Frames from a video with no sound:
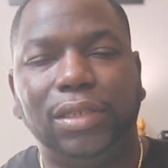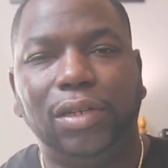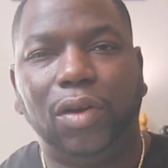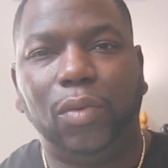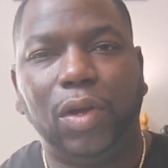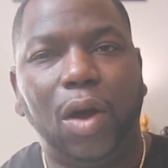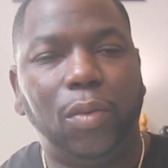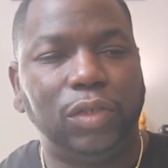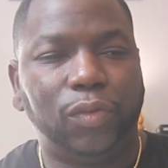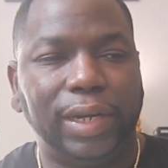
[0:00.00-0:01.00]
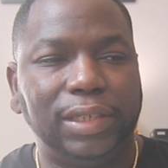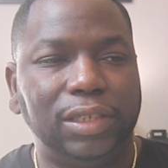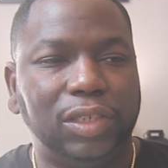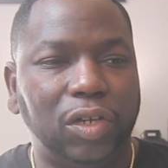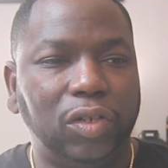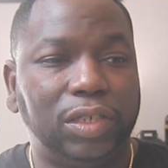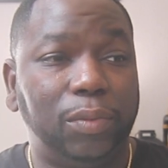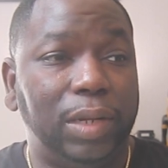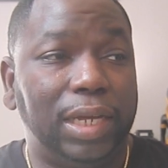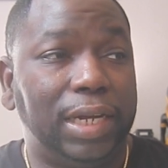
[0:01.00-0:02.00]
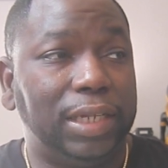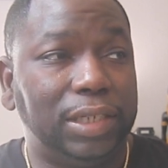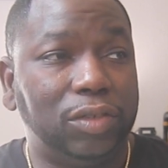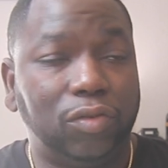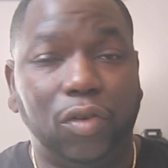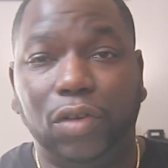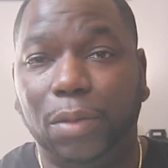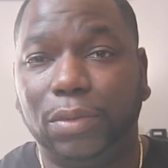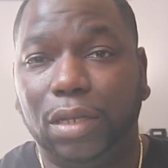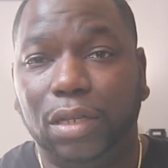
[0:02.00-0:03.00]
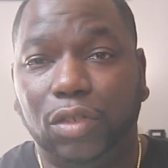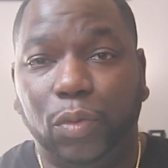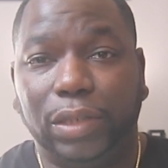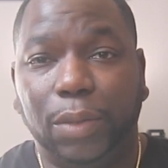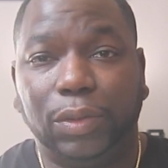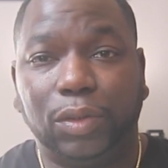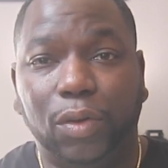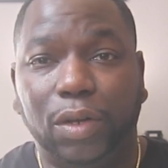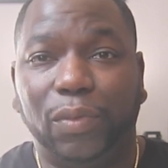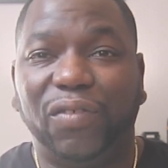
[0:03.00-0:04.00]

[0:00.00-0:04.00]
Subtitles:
We always raised in church, and we're looking at these grown-ups do what they was doing.